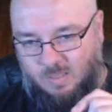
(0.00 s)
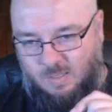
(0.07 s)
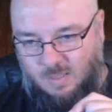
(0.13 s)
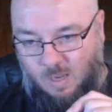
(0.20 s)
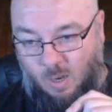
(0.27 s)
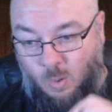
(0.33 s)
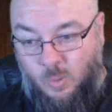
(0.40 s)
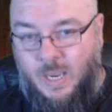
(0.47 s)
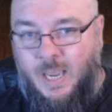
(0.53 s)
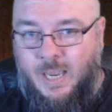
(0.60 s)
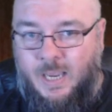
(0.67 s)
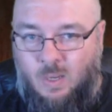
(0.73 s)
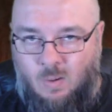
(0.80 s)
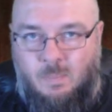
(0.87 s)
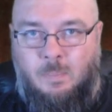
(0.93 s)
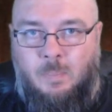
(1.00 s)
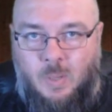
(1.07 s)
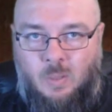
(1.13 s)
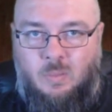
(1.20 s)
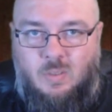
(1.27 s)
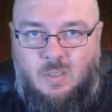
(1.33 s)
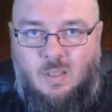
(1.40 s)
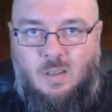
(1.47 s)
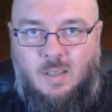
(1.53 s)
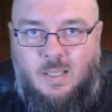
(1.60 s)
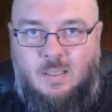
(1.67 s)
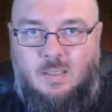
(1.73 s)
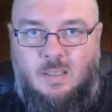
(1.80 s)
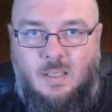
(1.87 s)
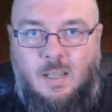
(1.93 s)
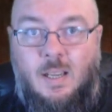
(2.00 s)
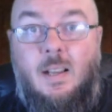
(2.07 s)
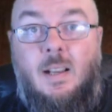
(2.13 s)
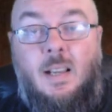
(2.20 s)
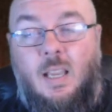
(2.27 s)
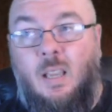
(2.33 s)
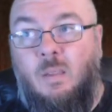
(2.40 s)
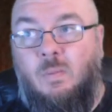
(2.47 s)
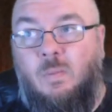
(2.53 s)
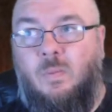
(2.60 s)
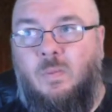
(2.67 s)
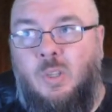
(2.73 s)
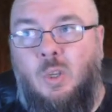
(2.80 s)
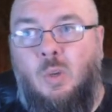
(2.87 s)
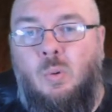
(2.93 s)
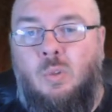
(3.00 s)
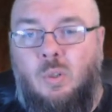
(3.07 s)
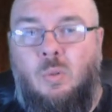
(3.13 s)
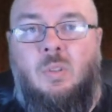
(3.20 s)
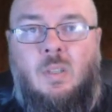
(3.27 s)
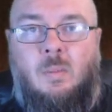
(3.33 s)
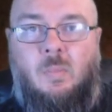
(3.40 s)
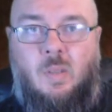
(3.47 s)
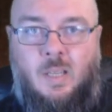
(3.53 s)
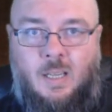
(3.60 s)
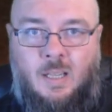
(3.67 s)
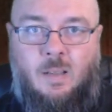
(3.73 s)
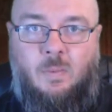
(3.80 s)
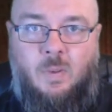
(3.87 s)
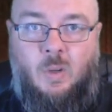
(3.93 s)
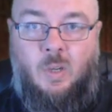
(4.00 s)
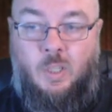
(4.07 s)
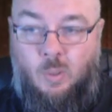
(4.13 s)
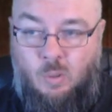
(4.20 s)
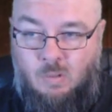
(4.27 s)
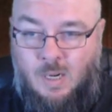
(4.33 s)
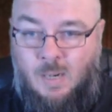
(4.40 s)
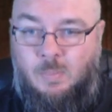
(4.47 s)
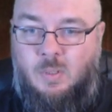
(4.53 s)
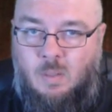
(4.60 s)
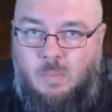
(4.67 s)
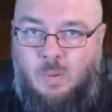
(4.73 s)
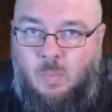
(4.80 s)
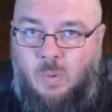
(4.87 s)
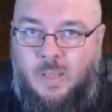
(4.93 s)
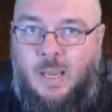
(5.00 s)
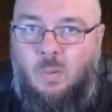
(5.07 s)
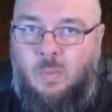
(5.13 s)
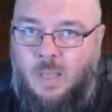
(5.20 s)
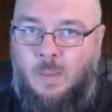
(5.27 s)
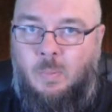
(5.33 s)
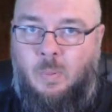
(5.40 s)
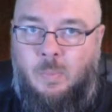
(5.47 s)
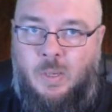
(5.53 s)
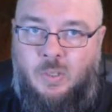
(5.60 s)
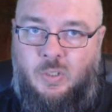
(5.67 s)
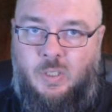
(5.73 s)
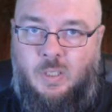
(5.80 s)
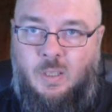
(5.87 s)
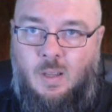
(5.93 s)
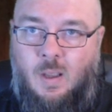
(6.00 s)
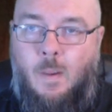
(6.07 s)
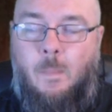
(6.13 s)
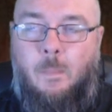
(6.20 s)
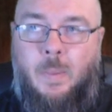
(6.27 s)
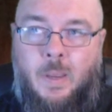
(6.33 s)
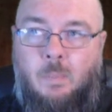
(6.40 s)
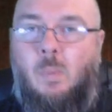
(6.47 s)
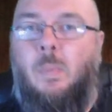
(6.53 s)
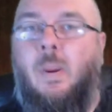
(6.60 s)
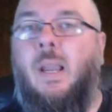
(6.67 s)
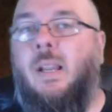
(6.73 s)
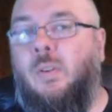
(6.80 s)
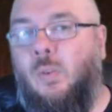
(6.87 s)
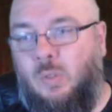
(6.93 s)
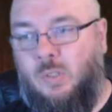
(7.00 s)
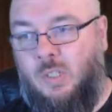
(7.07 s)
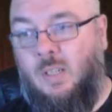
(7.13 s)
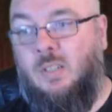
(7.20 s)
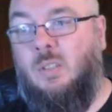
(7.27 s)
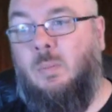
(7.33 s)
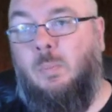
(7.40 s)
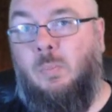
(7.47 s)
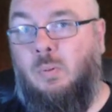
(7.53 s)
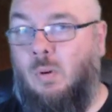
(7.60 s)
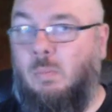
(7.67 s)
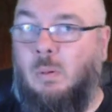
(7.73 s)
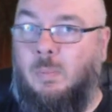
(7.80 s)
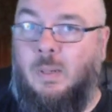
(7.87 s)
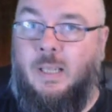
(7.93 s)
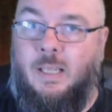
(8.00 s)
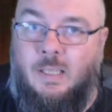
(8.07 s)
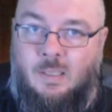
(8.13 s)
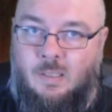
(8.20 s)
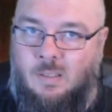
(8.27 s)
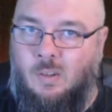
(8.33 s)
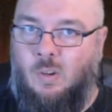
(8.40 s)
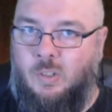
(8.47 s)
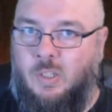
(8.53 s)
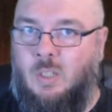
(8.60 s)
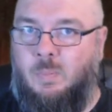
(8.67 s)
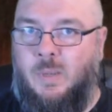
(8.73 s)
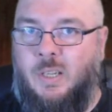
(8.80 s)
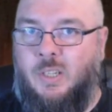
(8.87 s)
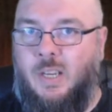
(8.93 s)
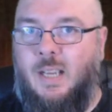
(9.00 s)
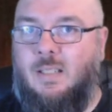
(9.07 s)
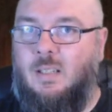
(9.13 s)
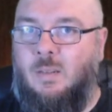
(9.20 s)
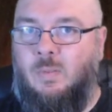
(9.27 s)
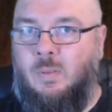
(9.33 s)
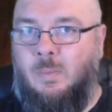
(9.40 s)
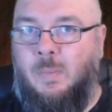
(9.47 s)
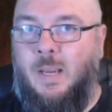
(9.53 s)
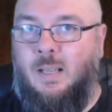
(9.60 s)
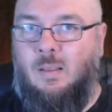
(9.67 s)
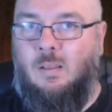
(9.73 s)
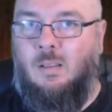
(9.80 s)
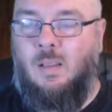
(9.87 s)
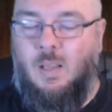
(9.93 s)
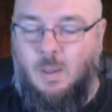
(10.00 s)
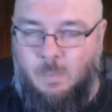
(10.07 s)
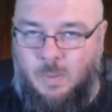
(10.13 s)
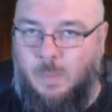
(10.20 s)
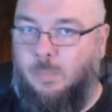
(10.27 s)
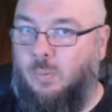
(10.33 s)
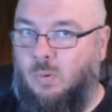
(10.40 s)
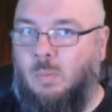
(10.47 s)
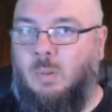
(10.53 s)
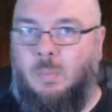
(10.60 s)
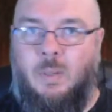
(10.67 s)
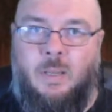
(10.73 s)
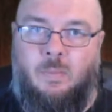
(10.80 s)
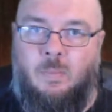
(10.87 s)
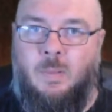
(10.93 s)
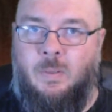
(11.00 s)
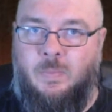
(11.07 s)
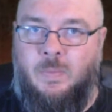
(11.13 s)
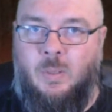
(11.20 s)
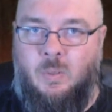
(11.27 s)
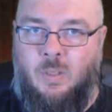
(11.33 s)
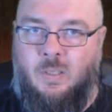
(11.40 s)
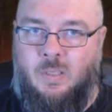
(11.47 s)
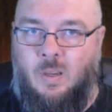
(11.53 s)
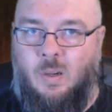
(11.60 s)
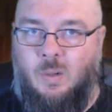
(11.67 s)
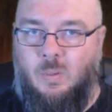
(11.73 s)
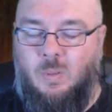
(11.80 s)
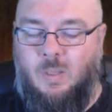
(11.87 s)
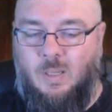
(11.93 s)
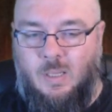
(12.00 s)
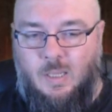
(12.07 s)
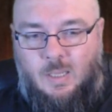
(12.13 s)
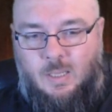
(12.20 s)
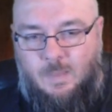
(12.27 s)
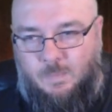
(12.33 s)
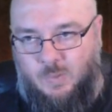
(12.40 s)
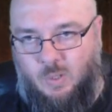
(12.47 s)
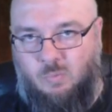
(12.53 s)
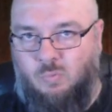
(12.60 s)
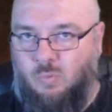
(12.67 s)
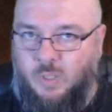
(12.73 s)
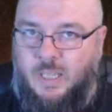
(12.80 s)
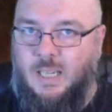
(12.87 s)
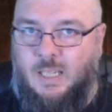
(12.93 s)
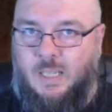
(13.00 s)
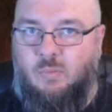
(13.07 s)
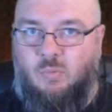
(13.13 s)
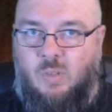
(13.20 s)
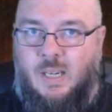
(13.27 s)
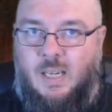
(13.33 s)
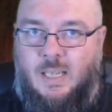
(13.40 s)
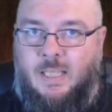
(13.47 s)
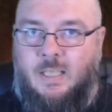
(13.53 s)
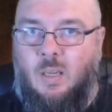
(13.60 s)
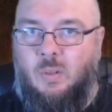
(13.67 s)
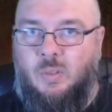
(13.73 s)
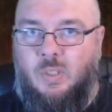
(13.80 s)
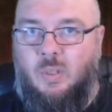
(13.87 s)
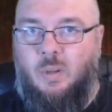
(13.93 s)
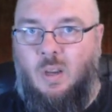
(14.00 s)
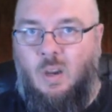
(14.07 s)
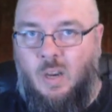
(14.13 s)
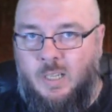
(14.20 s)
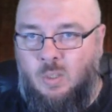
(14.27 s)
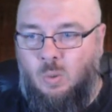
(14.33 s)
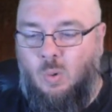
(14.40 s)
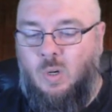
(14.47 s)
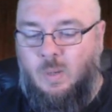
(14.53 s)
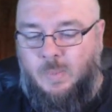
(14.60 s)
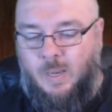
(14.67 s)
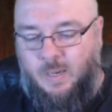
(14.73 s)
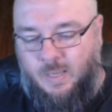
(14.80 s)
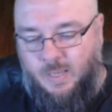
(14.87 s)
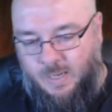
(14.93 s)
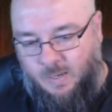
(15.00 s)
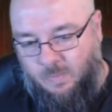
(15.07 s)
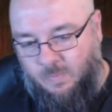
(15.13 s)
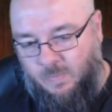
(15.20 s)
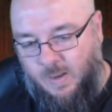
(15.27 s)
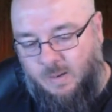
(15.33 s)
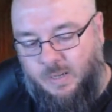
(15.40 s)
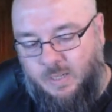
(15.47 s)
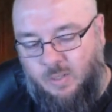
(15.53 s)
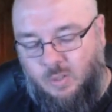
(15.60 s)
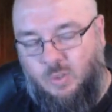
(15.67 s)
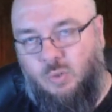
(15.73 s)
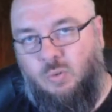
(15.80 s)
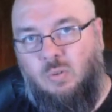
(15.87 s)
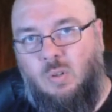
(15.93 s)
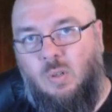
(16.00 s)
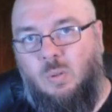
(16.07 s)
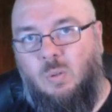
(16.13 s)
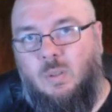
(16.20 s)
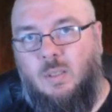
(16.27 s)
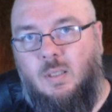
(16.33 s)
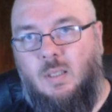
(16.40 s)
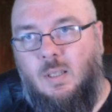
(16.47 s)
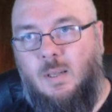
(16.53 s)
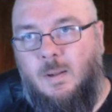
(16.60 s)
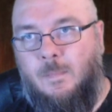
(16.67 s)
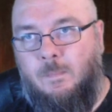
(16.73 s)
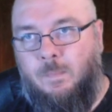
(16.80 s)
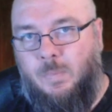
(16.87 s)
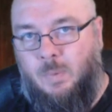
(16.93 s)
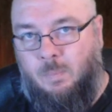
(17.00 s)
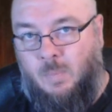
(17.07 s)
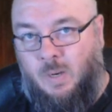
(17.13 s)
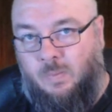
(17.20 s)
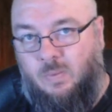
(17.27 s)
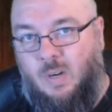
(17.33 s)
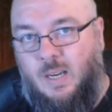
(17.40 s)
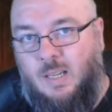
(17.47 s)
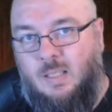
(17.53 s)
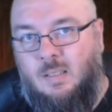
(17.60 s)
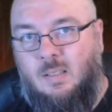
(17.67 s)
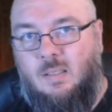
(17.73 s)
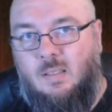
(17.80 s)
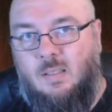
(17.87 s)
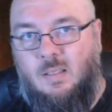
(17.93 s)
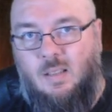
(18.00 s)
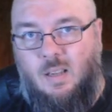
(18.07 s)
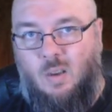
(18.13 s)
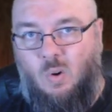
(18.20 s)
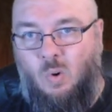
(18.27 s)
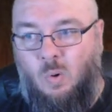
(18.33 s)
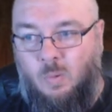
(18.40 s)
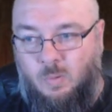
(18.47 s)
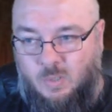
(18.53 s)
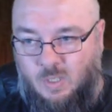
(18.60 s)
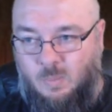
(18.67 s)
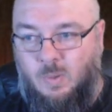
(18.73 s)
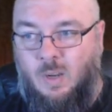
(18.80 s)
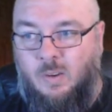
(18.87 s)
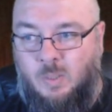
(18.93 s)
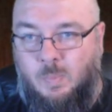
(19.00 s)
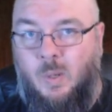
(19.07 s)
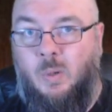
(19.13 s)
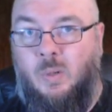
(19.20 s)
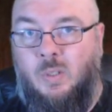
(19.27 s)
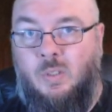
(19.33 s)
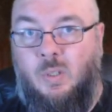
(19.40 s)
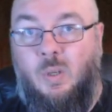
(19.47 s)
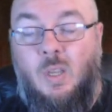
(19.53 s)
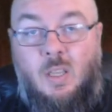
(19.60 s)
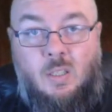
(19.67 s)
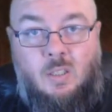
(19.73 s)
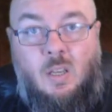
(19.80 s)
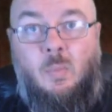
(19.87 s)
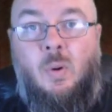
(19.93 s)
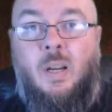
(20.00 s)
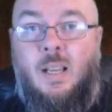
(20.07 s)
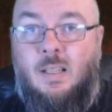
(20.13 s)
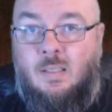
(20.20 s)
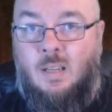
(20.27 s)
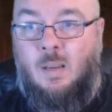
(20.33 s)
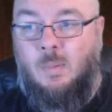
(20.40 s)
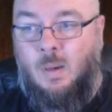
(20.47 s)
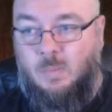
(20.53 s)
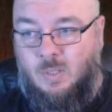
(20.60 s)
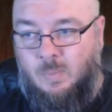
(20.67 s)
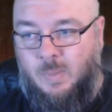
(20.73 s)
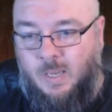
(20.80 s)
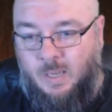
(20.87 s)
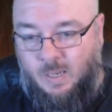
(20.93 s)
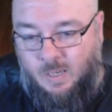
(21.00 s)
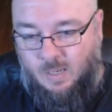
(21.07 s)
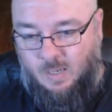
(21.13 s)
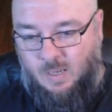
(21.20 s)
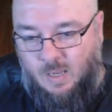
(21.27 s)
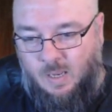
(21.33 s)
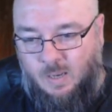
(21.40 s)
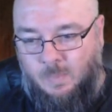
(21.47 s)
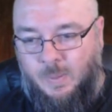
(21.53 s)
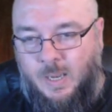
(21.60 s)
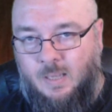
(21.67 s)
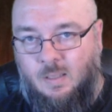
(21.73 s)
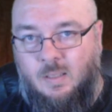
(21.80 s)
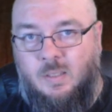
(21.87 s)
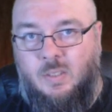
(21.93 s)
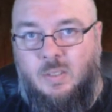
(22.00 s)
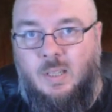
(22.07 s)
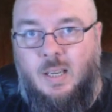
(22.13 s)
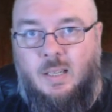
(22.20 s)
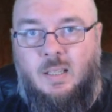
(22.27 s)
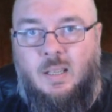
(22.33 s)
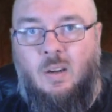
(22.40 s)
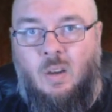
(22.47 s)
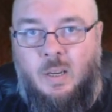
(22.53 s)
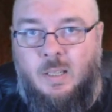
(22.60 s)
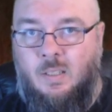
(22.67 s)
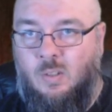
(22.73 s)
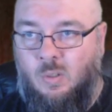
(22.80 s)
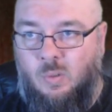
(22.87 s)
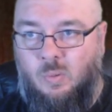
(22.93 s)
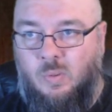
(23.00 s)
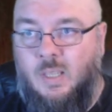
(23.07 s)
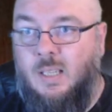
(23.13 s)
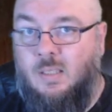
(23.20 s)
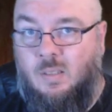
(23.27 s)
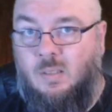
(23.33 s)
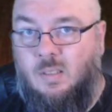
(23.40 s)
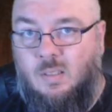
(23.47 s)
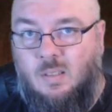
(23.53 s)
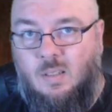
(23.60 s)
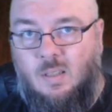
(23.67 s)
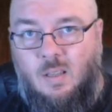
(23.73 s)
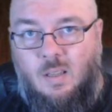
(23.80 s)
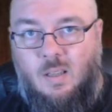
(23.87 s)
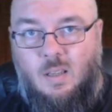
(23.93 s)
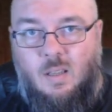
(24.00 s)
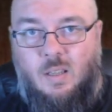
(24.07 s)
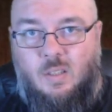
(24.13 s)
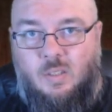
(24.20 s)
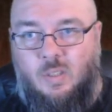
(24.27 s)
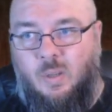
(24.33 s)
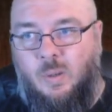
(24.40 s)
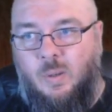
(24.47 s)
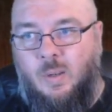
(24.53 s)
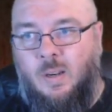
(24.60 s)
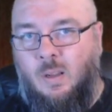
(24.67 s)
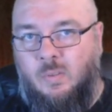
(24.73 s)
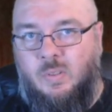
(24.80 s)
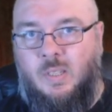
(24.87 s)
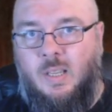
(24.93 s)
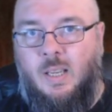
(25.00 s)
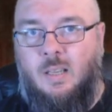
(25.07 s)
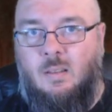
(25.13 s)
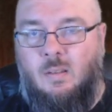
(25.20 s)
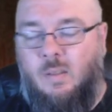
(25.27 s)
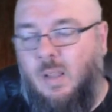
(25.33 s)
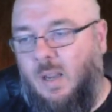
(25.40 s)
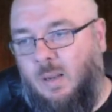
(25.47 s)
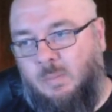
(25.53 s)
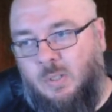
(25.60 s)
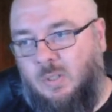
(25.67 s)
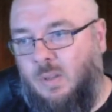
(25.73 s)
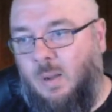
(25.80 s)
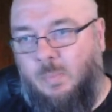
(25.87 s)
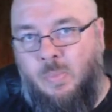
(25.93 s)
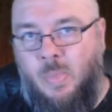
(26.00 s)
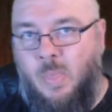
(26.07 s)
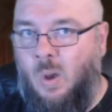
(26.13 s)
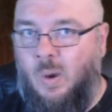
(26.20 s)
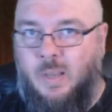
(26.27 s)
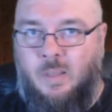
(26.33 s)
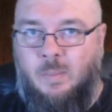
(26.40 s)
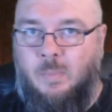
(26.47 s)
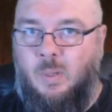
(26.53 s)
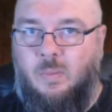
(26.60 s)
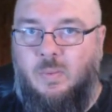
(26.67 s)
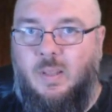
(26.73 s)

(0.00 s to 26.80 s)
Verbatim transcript: okay on both sides. If you do something in the field and you grab someone without their permission, be prepared not just to probably not just be ejected from the battle, but probably from the field as a whole. So really, really don't do it. I talk about it in a very controlled my friends or someone I've spoken to. Someone has come up to me in a battle and said, "Can I do this to you?" And I've said, "No, I'm just I'm not in the mood for